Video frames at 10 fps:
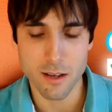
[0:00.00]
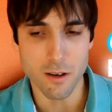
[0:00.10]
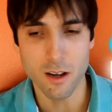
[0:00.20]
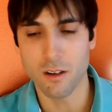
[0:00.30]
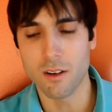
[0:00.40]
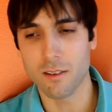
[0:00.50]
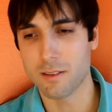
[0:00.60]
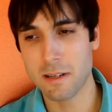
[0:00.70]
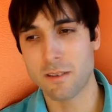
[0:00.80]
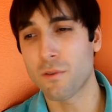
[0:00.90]
I don't know,
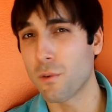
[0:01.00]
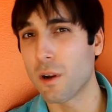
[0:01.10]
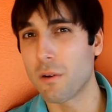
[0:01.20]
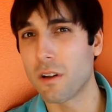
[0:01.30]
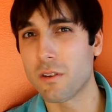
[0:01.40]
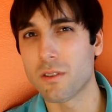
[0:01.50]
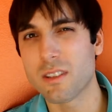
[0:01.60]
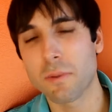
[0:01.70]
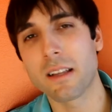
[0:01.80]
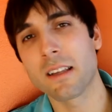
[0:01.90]
especially for what I want to do.
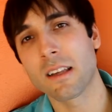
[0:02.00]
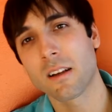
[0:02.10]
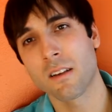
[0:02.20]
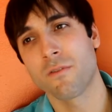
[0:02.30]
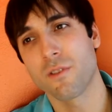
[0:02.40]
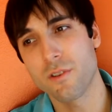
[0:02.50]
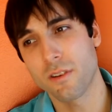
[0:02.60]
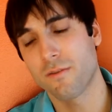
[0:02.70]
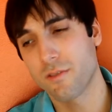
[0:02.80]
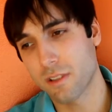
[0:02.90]
Display link
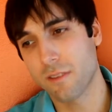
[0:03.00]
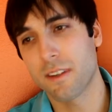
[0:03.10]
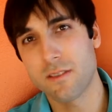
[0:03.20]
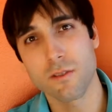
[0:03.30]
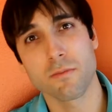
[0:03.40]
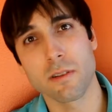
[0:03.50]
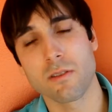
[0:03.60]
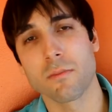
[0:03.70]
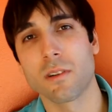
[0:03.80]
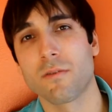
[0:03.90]
for stuff that's USB
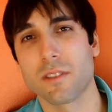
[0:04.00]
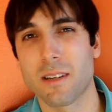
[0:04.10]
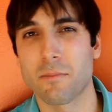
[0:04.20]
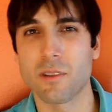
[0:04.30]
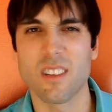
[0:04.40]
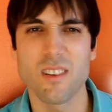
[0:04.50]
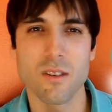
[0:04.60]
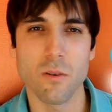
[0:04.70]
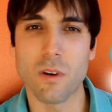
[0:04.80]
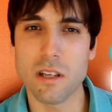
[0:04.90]
2.0, for example, you
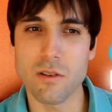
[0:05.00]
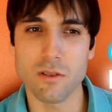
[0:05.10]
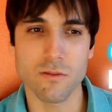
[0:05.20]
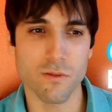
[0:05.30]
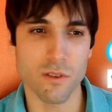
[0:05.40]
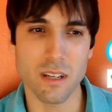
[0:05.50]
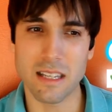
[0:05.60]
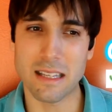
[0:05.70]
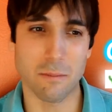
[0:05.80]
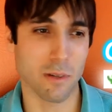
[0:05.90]
don't want to use for
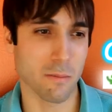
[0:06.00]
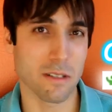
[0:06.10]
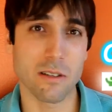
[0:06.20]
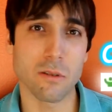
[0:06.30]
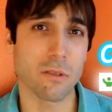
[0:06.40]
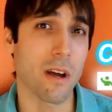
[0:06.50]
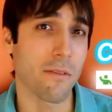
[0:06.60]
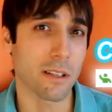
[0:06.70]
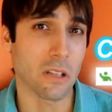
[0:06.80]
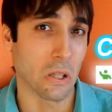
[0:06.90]
anything pretty much to do with
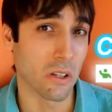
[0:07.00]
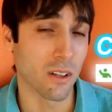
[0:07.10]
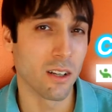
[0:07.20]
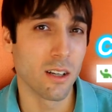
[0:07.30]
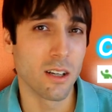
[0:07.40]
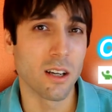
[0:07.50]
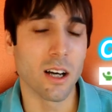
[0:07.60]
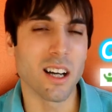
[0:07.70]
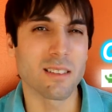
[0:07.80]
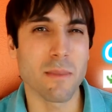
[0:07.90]
graphics all in all.
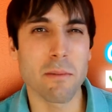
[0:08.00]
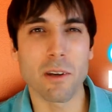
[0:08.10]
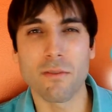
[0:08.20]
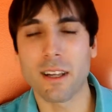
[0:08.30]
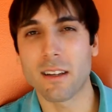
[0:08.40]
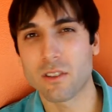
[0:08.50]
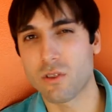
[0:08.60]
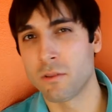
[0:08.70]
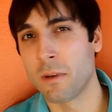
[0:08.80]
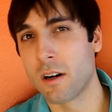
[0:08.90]
It's maybe good for an
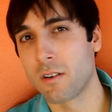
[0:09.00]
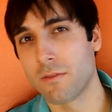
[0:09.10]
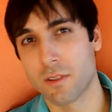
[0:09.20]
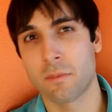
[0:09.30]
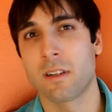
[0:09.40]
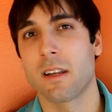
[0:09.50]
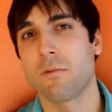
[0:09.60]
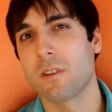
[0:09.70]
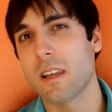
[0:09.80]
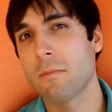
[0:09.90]
external monitor for something
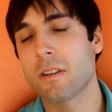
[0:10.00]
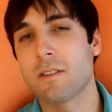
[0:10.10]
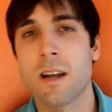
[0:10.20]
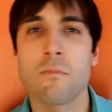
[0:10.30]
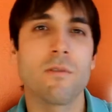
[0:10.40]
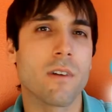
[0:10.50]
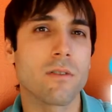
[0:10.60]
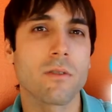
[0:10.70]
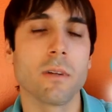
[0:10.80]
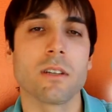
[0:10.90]
where the image is not moving
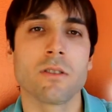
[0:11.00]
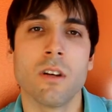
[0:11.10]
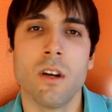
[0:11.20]
around too much.